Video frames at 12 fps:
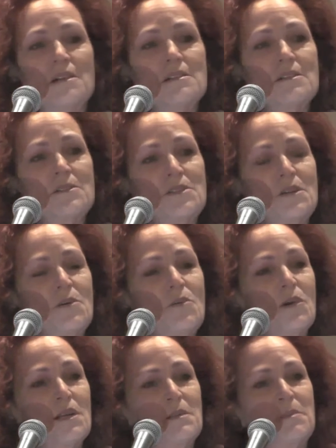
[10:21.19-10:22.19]
also don't
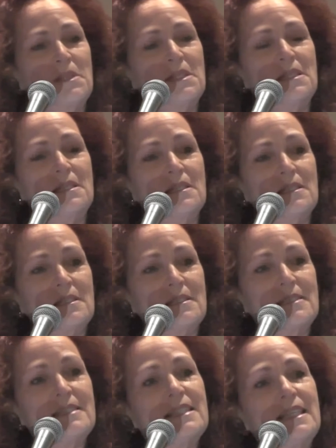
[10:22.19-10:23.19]
want to be
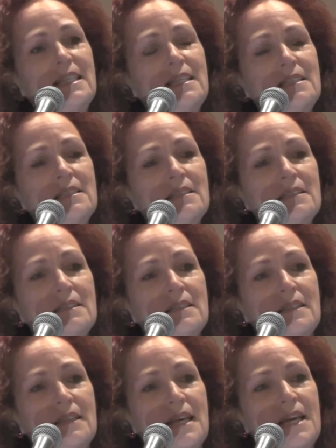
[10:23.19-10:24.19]
seen
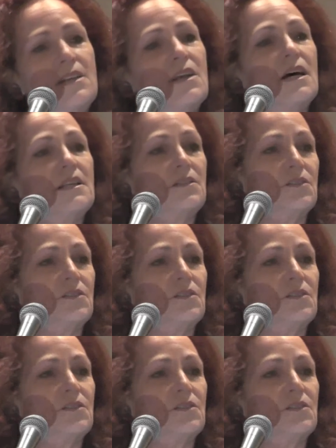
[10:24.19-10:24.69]
and not